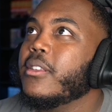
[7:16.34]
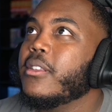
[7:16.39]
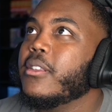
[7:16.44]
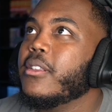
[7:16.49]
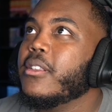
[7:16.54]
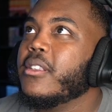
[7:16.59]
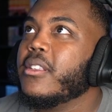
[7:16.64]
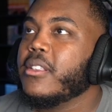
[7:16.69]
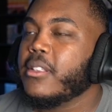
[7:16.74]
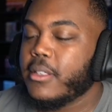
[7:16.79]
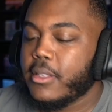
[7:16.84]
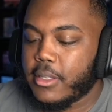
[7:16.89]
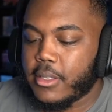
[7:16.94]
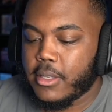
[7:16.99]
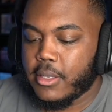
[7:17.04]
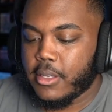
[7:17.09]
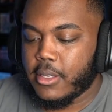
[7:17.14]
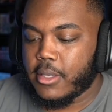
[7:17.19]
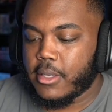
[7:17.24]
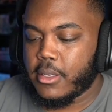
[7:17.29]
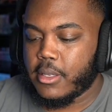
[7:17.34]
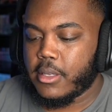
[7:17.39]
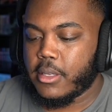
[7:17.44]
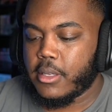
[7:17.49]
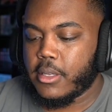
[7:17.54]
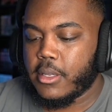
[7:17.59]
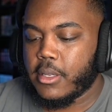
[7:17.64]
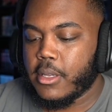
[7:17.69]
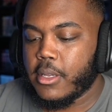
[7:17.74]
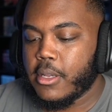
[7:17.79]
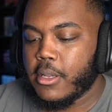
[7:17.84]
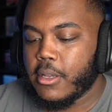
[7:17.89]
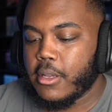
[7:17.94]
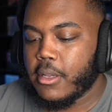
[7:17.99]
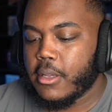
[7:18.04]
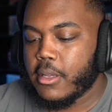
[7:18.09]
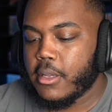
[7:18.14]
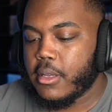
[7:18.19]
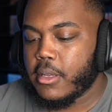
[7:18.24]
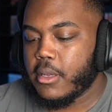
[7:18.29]

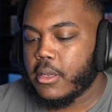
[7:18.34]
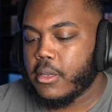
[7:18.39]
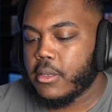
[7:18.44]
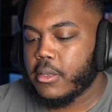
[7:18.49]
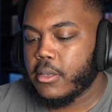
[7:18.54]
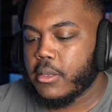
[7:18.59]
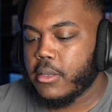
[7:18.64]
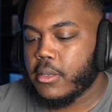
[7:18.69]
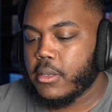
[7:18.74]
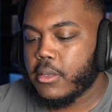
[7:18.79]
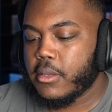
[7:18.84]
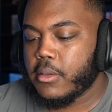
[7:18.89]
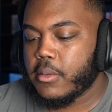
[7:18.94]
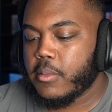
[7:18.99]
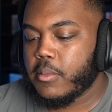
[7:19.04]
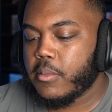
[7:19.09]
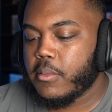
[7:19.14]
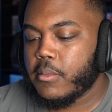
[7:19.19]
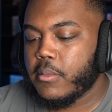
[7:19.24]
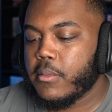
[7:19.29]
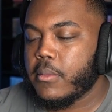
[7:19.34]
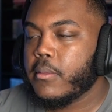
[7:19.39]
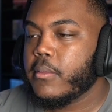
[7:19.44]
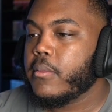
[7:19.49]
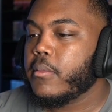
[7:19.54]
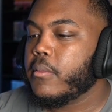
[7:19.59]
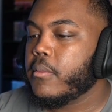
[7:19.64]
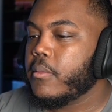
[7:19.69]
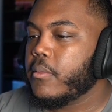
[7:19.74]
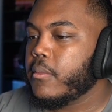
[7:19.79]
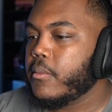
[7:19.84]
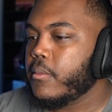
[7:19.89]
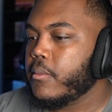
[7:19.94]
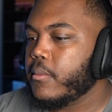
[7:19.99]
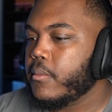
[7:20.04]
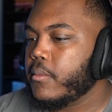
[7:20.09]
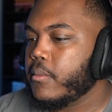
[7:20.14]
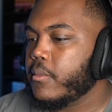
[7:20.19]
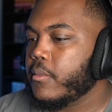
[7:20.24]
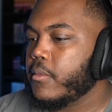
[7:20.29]

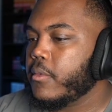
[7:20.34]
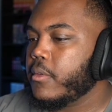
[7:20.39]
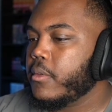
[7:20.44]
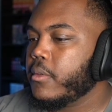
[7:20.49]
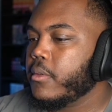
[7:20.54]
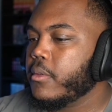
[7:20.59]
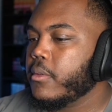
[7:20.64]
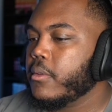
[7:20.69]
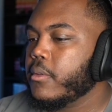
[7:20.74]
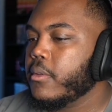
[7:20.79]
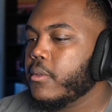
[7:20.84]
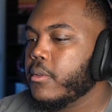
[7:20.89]
[no speech]